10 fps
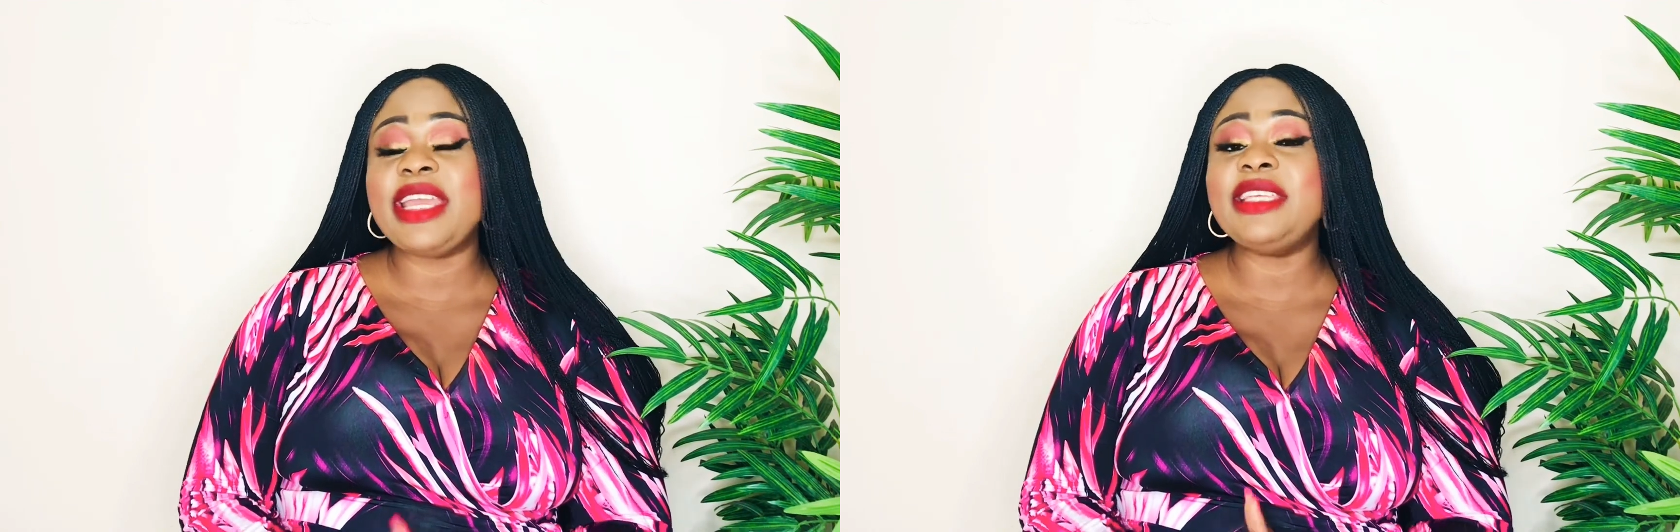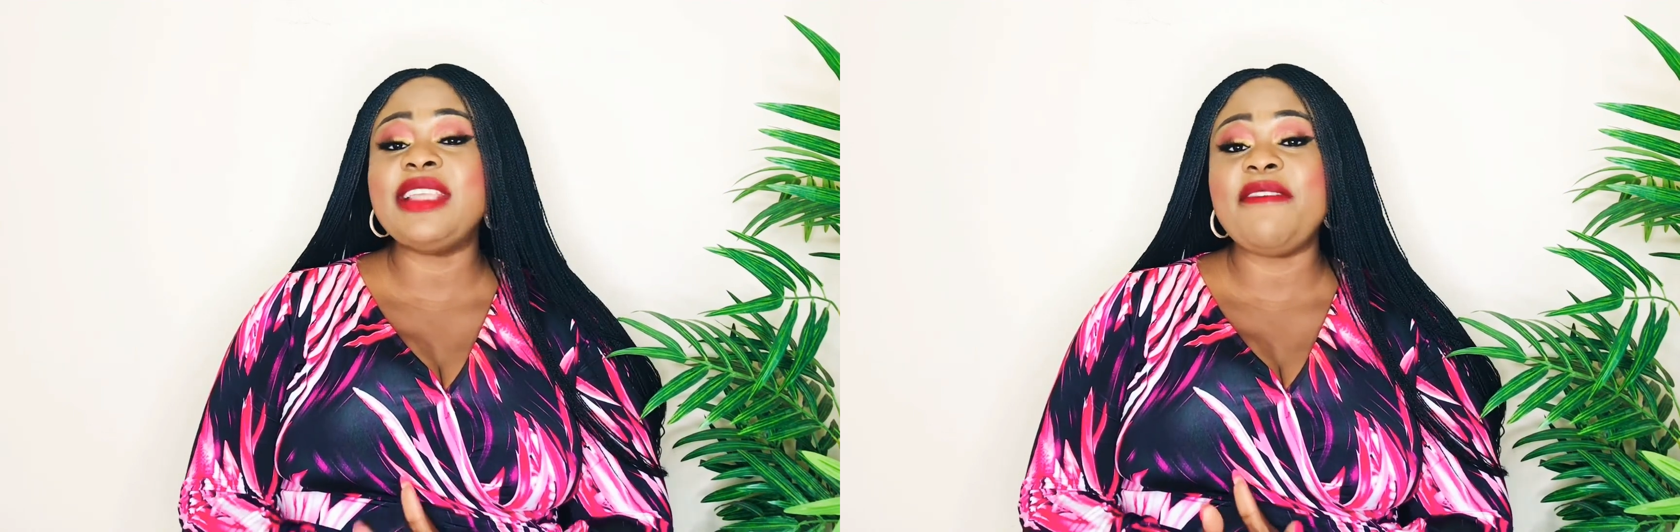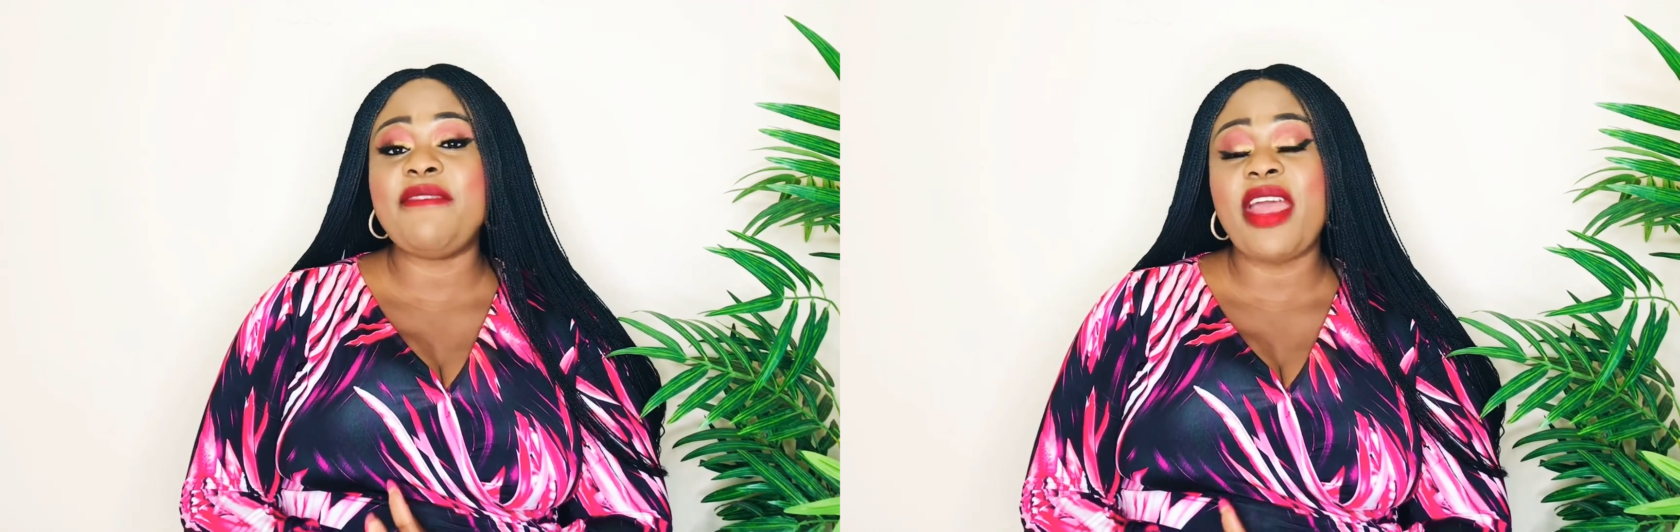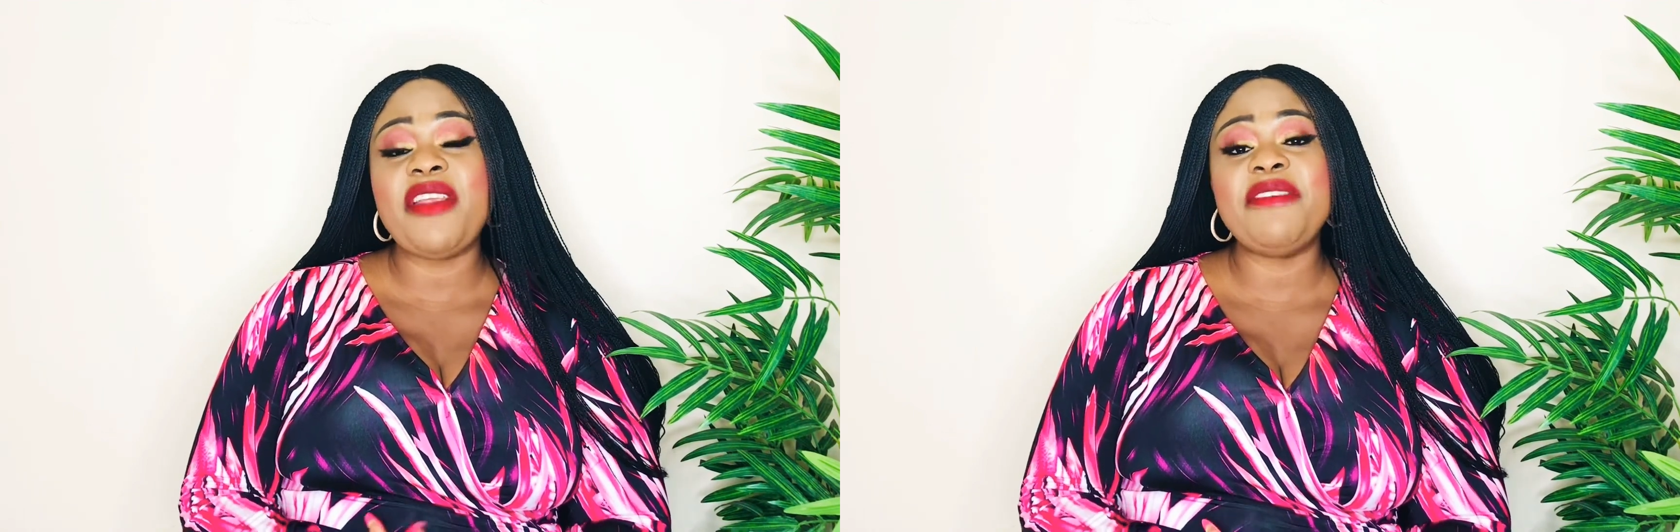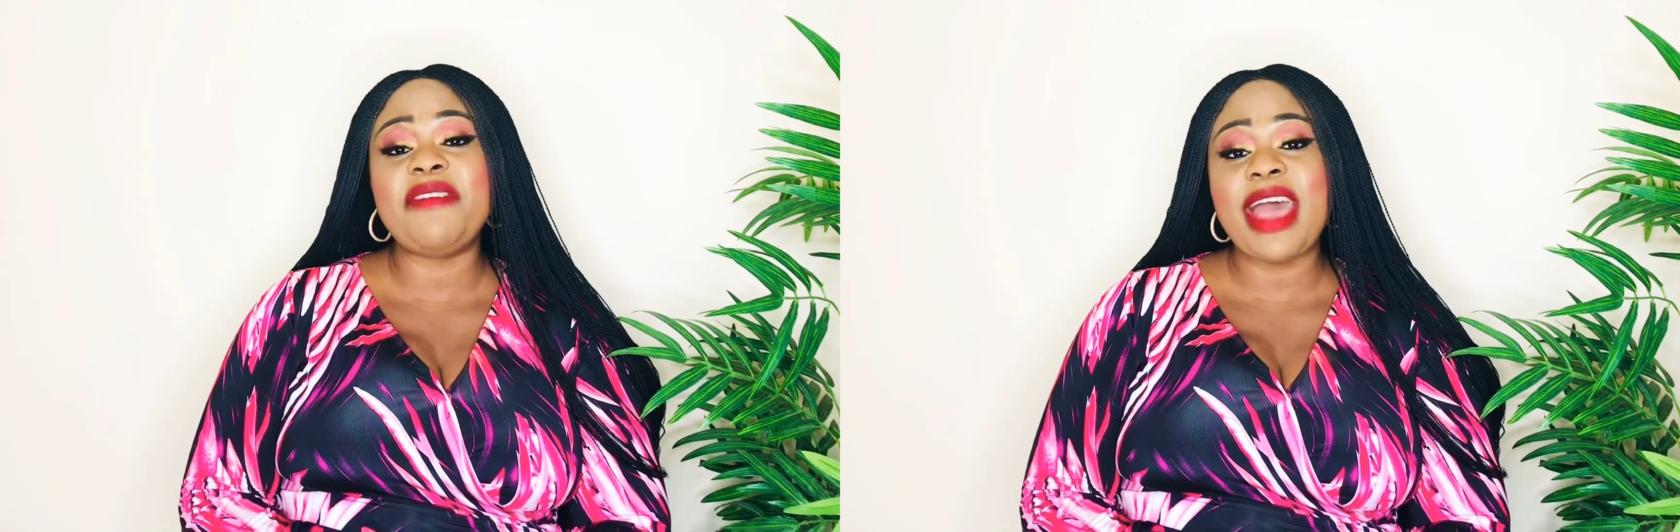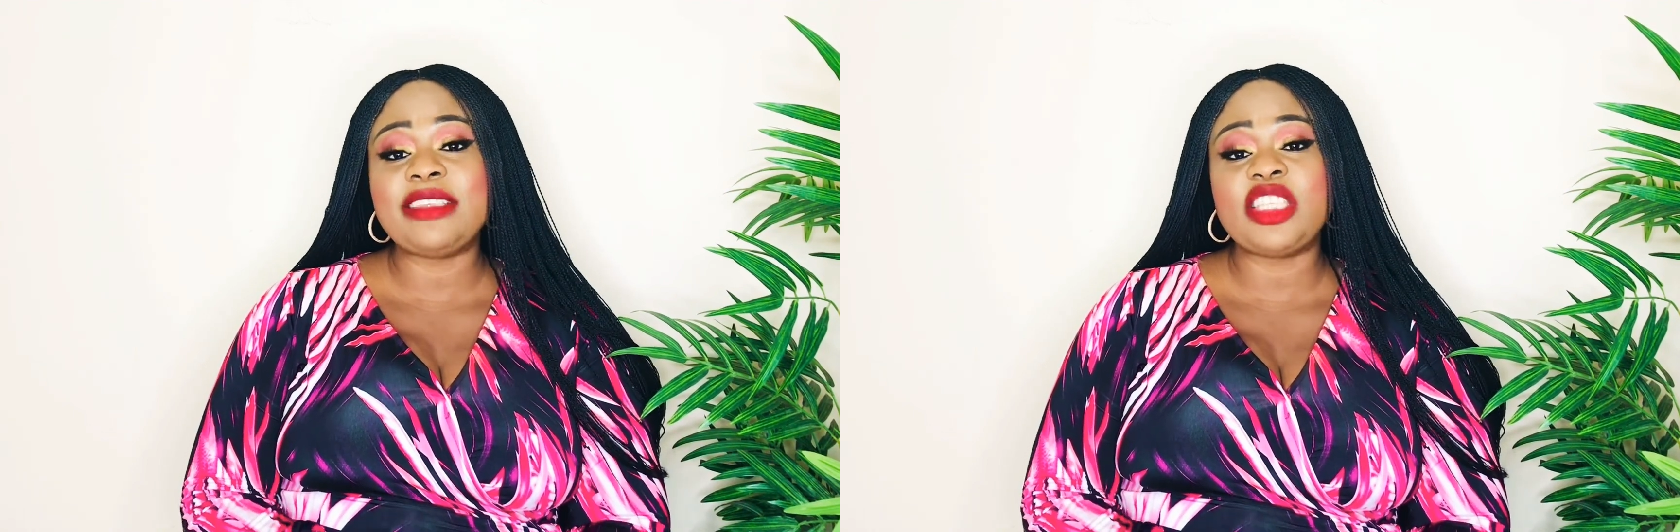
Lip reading: is a very vast